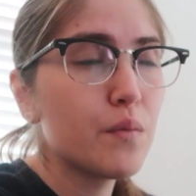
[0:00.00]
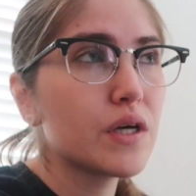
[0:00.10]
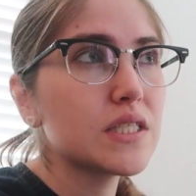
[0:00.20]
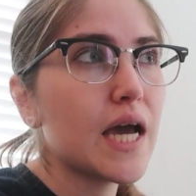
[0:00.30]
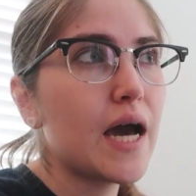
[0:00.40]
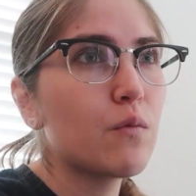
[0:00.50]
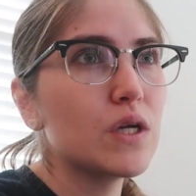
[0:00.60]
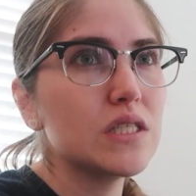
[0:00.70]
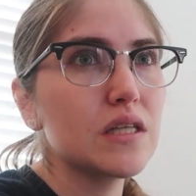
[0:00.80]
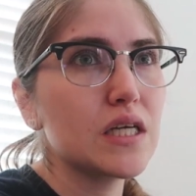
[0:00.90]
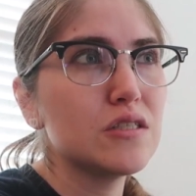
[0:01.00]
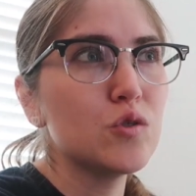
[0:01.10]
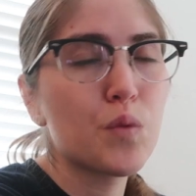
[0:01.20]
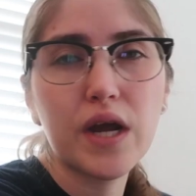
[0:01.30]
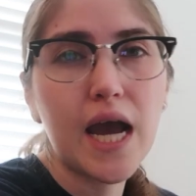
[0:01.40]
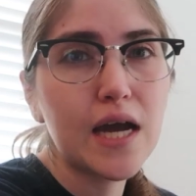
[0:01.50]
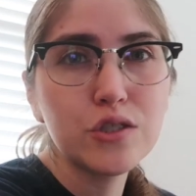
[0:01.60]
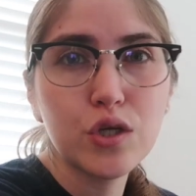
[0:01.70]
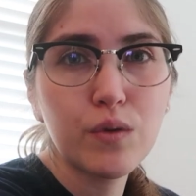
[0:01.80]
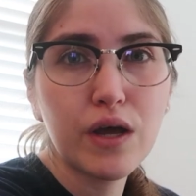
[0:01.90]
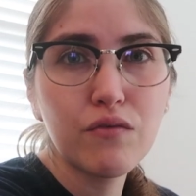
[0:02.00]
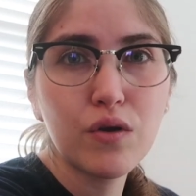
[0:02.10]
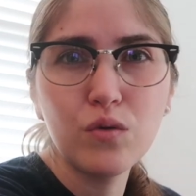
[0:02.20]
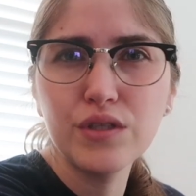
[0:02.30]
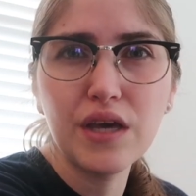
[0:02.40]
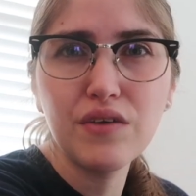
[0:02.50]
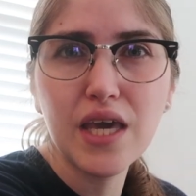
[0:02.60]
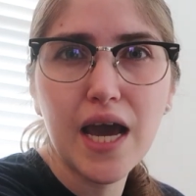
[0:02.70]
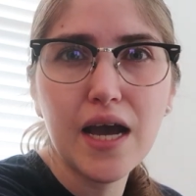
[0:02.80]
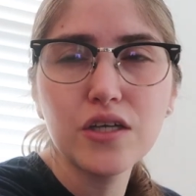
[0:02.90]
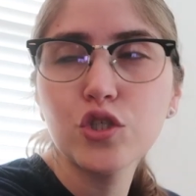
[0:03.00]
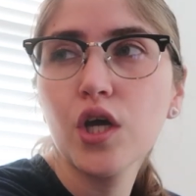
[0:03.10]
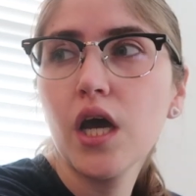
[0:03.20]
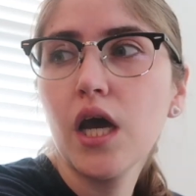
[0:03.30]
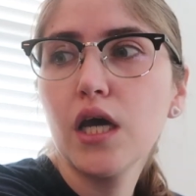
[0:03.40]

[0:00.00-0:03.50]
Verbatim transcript: Plus I had, what is it, like Super Cash or whatever, Old Navy Cash.